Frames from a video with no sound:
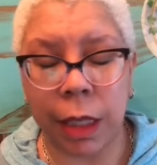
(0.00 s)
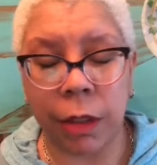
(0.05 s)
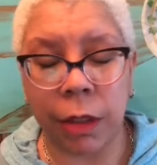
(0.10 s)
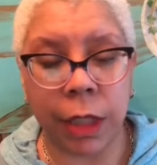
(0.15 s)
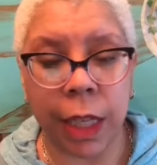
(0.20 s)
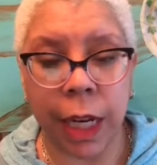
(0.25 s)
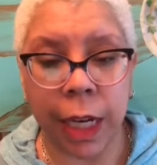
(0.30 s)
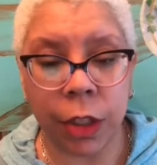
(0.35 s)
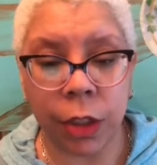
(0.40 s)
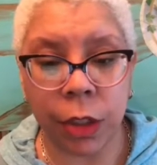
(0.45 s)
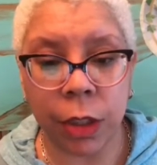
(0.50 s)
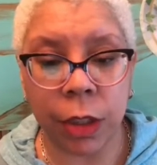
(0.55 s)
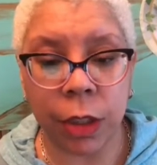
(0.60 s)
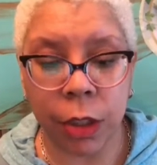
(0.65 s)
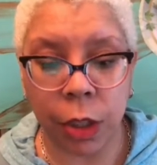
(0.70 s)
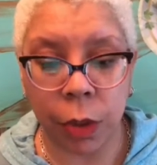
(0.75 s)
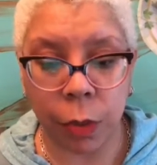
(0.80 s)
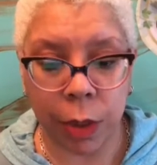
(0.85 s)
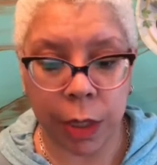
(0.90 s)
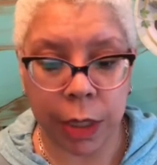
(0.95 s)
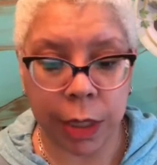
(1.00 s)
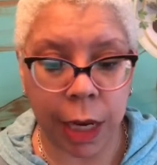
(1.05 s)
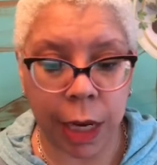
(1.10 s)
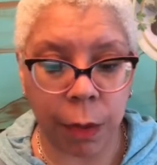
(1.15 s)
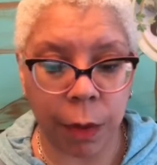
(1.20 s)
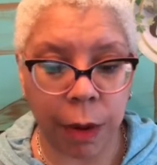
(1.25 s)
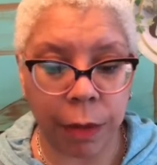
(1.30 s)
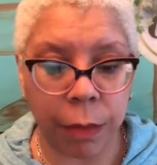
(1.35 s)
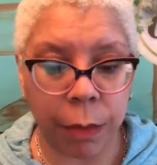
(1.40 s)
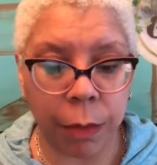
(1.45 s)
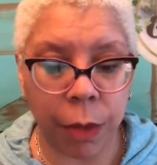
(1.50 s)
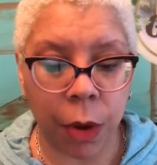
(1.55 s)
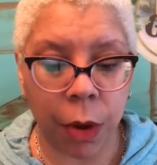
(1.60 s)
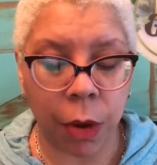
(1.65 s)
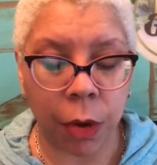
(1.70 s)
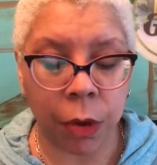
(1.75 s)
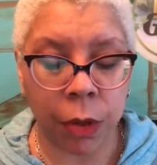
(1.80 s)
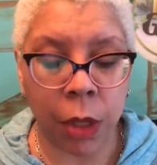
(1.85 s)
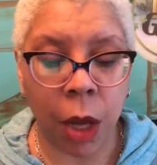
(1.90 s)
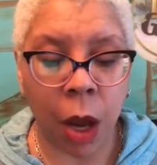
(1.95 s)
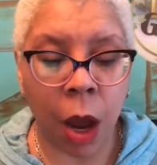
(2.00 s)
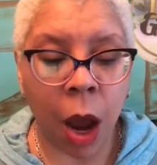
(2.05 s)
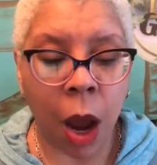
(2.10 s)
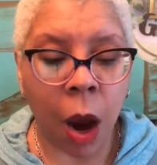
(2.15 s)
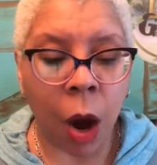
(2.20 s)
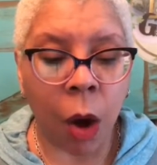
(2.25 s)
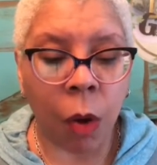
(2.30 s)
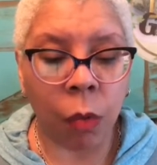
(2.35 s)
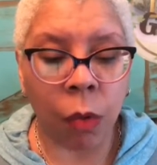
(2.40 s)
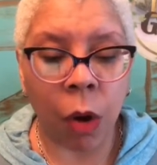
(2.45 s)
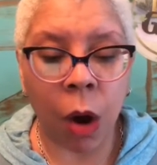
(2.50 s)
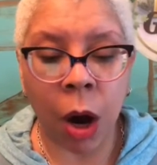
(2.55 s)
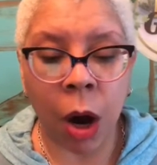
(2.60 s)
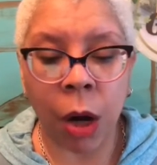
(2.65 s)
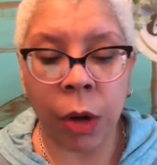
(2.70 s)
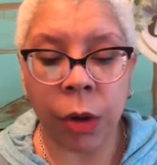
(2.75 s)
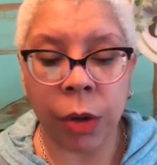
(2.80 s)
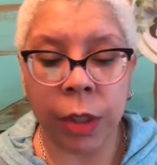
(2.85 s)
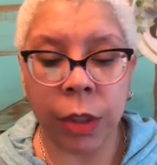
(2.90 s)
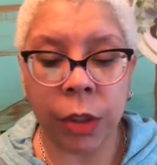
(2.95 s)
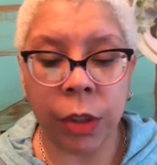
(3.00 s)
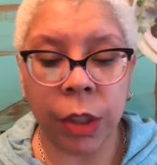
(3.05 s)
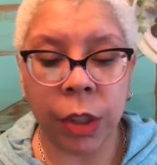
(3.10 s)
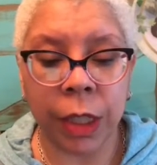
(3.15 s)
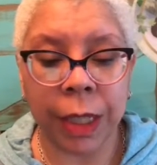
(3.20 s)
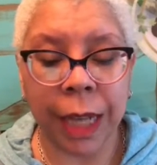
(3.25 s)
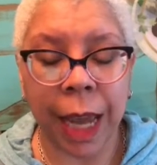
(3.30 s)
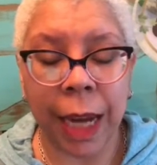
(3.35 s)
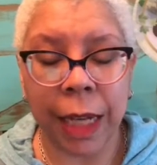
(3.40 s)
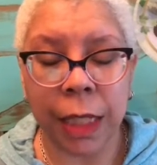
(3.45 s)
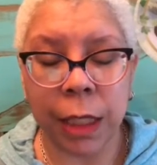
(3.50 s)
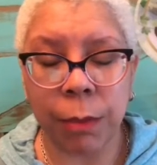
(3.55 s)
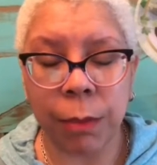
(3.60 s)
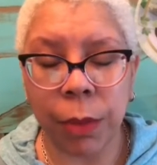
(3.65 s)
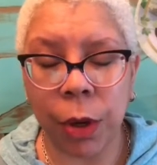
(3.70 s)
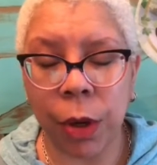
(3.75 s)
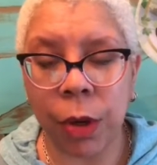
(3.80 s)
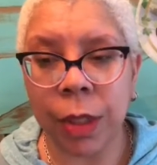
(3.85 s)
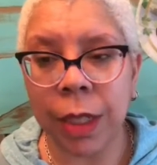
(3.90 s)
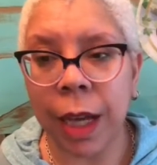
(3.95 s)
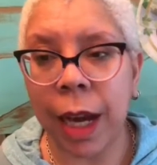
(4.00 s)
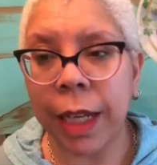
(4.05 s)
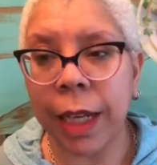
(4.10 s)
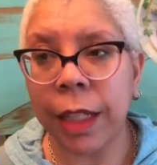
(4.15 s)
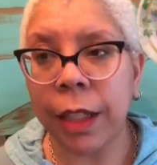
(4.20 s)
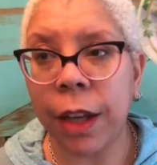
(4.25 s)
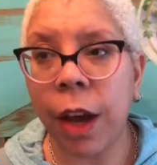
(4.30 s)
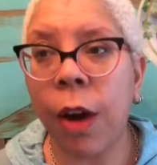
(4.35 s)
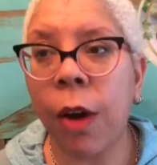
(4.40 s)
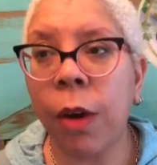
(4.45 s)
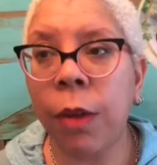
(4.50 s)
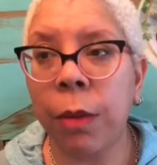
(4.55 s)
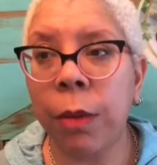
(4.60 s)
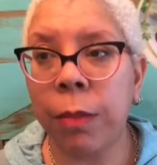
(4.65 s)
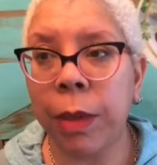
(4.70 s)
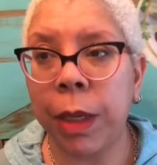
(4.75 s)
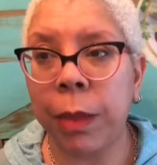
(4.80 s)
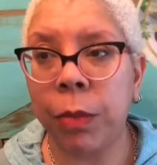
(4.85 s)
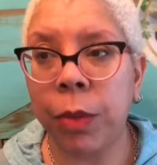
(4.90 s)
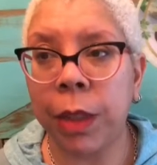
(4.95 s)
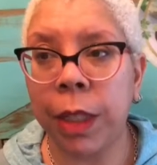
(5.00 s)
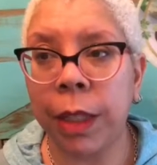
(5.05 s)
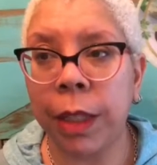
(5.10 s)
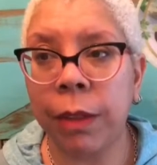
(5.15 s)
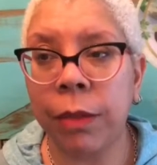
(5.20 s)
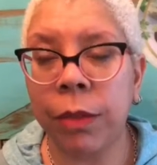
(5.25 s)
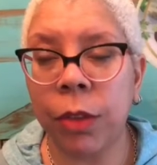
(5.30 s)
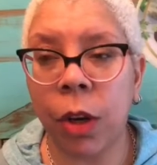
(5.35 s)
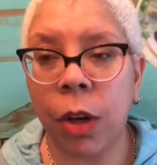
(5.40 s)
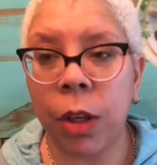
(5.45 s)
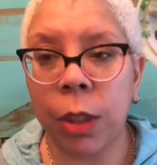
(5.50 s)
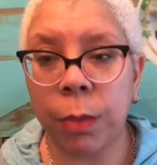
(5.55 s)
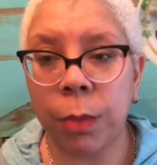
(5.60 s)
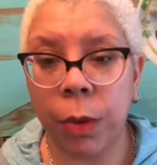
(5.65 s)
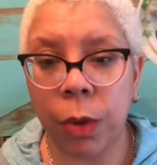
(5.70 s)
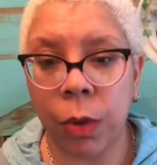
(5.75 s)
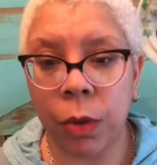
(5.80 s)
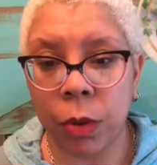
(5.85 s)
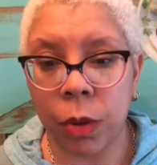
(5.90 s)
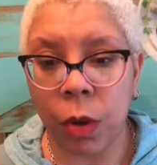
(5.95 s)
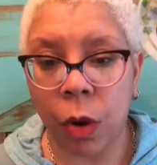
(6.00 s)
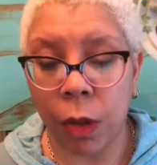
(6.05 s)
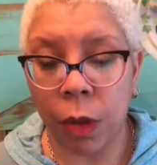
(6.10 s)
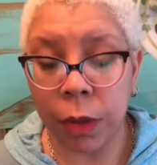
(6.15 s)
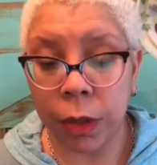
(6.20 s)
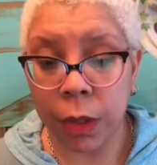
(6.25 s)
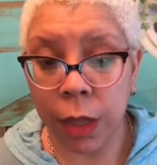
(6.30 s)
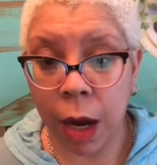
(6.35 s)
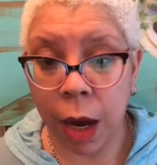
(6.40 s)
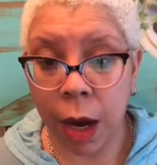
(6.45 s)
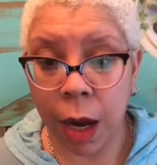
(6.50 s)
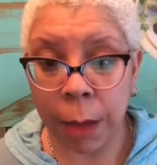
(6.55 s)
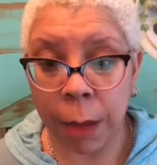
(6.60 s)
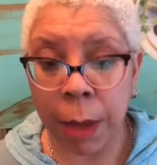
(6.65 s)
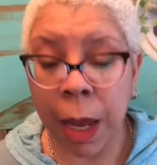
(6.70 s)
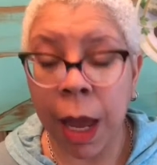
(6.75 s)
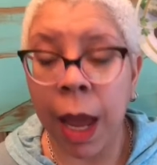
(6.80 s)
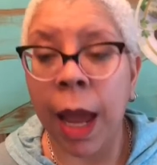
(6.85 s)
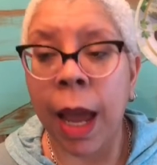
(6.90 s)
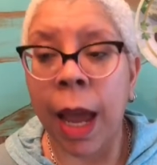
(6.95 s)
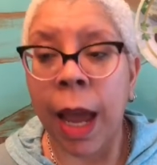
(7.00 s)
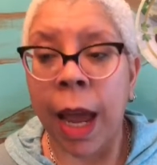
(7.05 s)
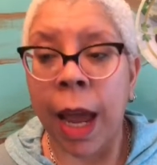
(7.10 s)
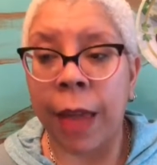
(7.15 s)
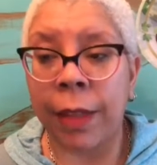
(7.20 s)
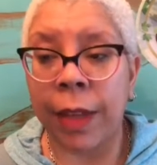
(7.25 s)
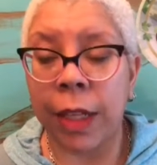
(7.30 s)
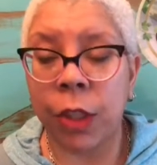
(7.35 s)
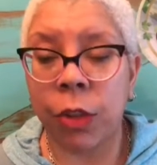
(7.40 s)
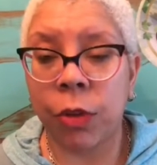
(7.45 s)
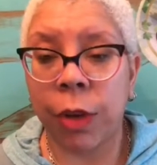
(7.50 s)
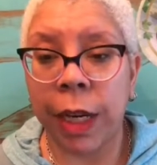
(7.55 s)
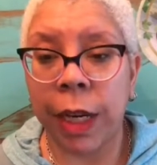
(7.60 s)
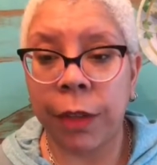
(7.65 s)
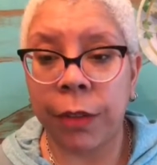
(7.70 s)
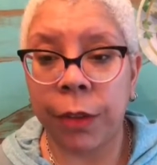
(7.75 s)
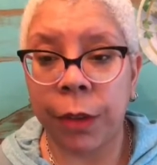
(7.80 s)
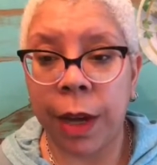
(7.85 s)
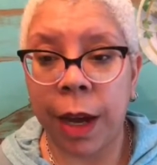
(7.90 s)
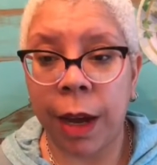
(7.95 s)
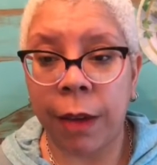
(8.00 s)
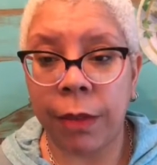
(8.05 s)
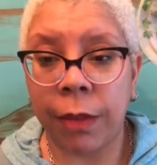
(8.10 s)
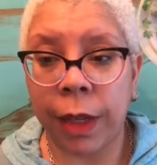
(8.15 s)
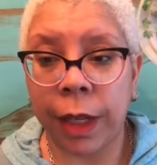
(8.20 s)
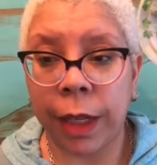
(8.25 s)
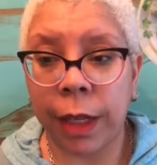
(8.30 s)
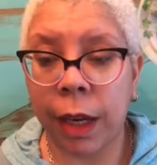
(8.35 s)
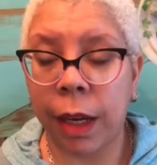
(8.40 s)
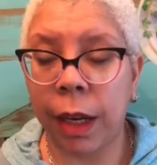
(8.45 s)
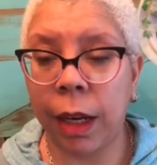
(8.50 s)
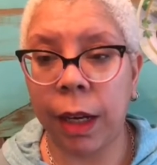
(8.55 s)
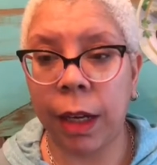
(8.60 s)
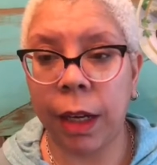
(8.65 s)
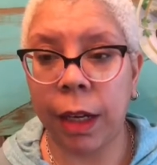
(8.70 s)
irritation, so you want to stay away from those. Raw or undercooked eggs and bones. I know that people give dogs bones all the time, and that's great if you have like